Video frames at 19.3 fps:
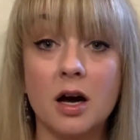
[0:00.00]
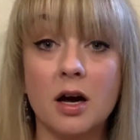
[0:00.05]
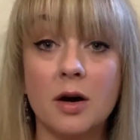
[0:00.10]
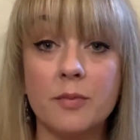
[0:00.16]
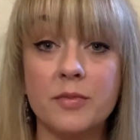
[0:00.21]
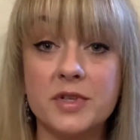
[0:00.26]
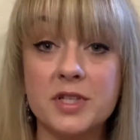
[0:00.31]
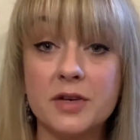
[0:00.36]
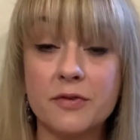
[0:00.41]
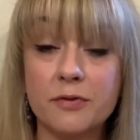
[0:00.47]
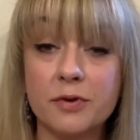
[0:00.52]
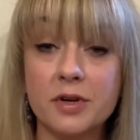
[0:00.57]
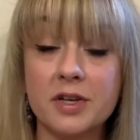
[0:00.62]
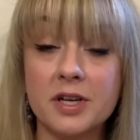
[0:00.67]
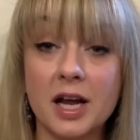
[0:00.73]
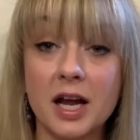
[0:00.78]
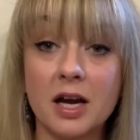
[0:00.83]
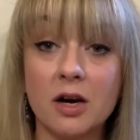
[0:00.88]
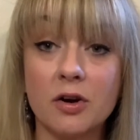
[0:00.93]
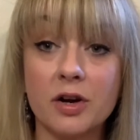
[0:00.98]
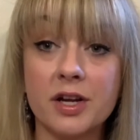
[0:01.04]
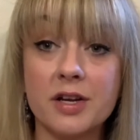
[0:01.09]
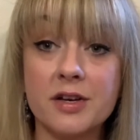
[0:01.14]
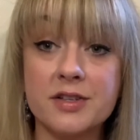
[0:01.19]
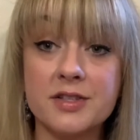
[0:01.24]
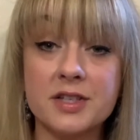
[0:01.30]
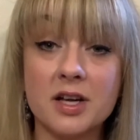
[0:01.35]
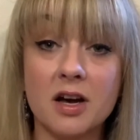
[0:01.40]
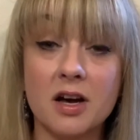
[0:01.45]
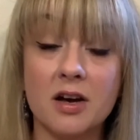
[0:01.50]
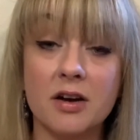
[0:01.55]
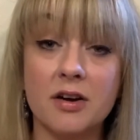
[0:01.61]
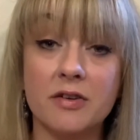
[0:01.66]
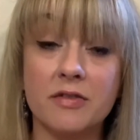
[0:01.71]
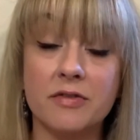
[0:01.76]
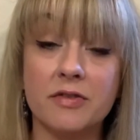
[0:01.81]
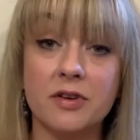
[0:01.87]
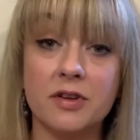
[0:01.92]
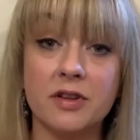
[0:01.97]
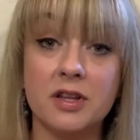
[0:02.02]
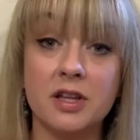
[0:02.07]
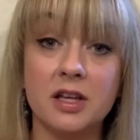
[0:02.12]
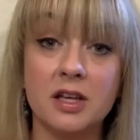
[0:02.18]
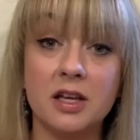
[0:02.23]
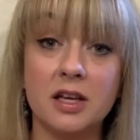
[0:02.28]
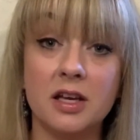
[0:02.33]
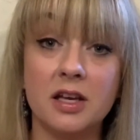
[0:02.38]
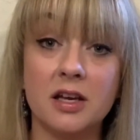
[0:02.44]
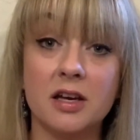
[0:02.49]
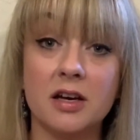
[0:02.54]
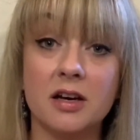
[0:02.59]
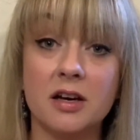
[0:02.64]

different areas of the